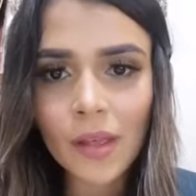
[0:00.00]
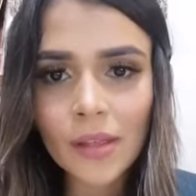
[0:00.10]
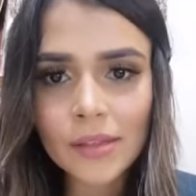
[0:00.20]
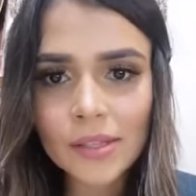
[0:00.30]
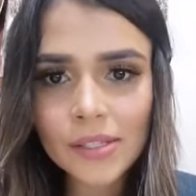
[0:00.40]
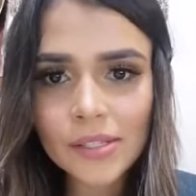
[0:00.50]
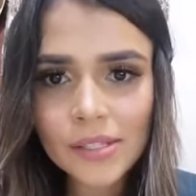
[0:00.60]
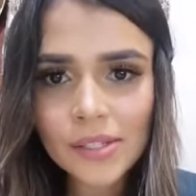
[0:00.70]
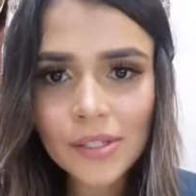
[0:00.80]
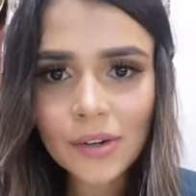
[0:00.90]
This
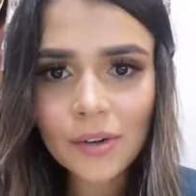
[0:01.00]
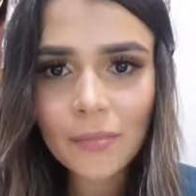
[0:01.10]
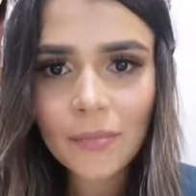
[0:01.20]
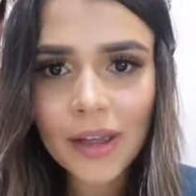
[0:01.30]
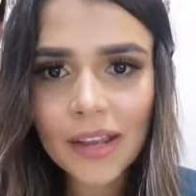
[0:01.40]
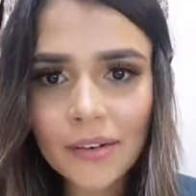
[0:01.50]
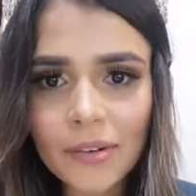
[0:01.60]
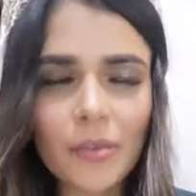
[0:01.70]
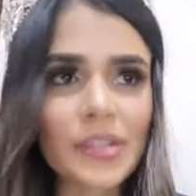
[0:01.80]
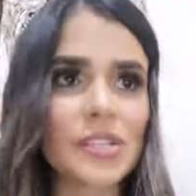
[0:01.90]
is your minor
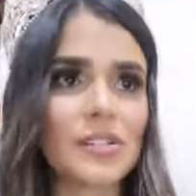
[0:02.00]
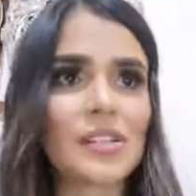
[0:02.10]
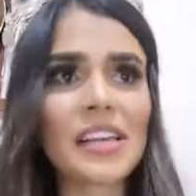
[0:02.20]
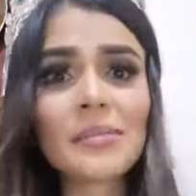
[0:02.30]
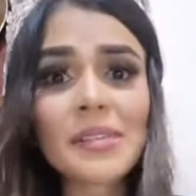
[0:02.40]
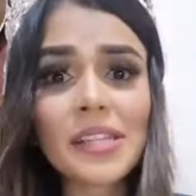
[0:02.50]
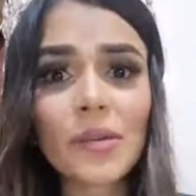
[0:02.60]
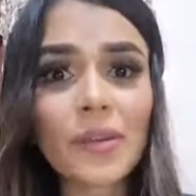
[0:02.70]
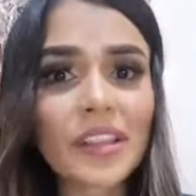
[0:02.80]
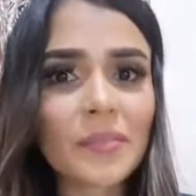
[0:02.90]
question. Let me see
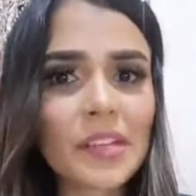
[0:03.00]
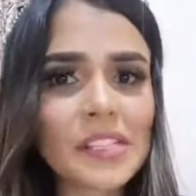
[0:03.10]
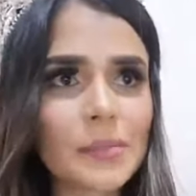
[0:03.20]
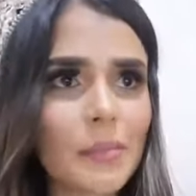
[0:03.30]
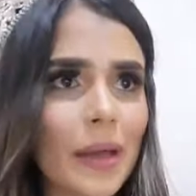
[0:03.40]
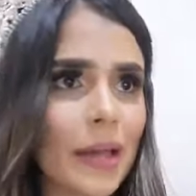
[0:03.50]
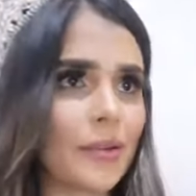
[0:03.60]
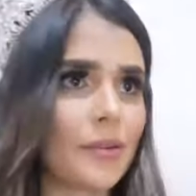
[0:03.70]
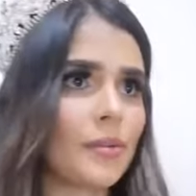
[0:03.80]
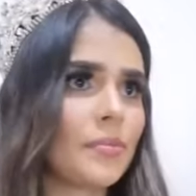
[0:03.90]
what means
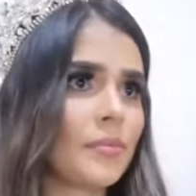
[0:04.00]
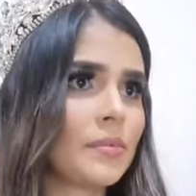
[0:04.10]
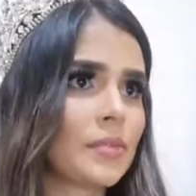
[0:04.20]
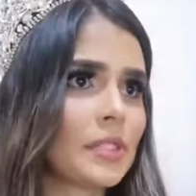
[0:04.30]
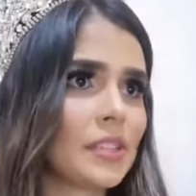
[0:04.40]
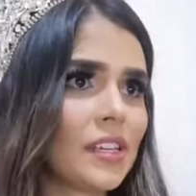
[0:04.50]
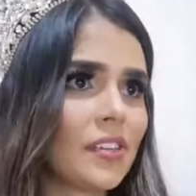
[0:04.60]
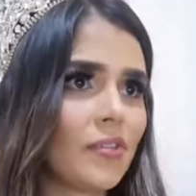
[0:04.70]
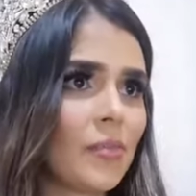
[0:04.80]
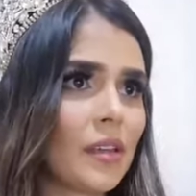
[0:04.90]
minor. Just
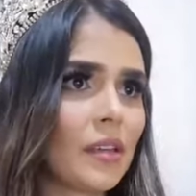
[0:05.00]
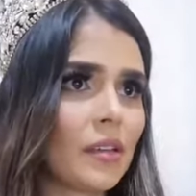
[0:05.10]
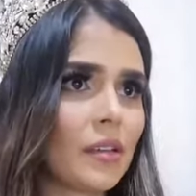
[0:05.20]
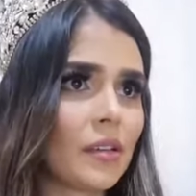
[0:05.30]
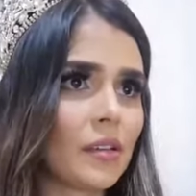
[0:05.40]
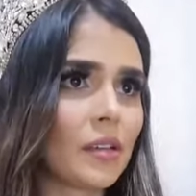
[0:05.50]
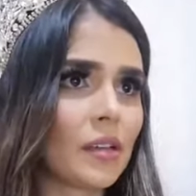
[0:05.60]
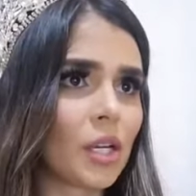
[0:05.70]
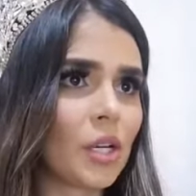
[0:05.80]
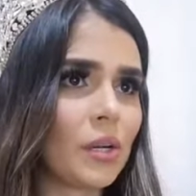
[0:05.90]
give me a
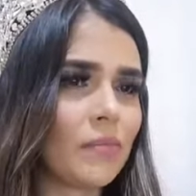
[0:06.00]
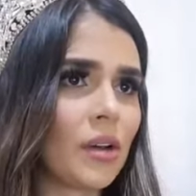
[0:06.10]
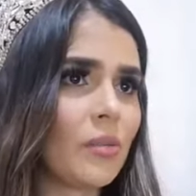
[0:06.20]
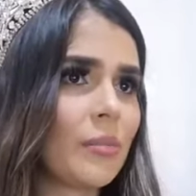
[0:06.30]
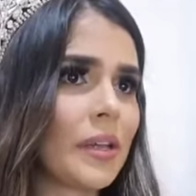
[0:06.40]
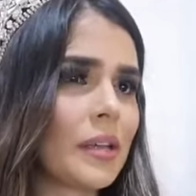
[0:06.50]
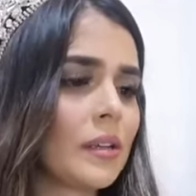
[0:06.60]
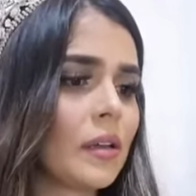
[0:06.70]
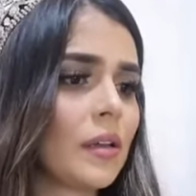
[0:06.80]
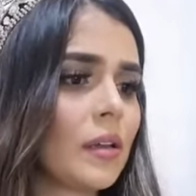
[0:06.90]
moment,
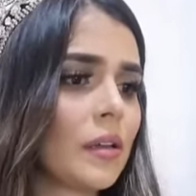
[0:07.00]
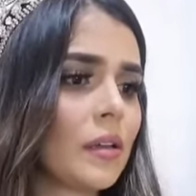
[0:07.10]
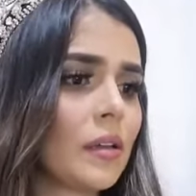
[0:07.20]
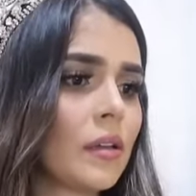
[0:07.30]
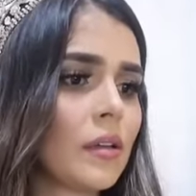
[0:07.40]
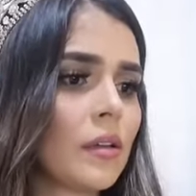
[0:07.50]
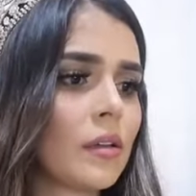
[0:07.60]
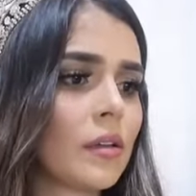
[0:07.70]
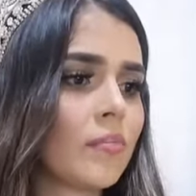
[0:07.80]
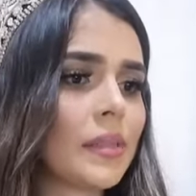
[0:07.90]

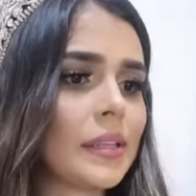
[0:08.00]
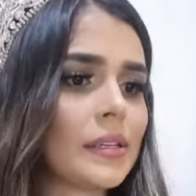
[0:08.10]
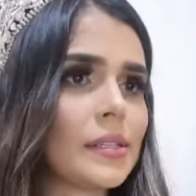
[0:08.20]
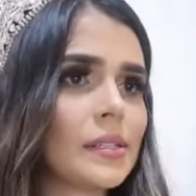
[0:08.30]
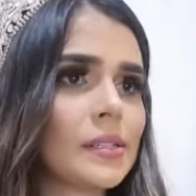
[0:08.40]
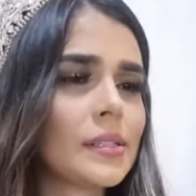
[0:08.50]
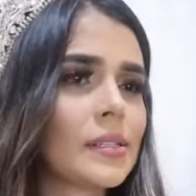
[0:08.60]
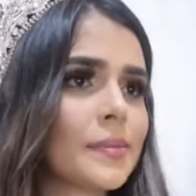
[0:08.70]
please.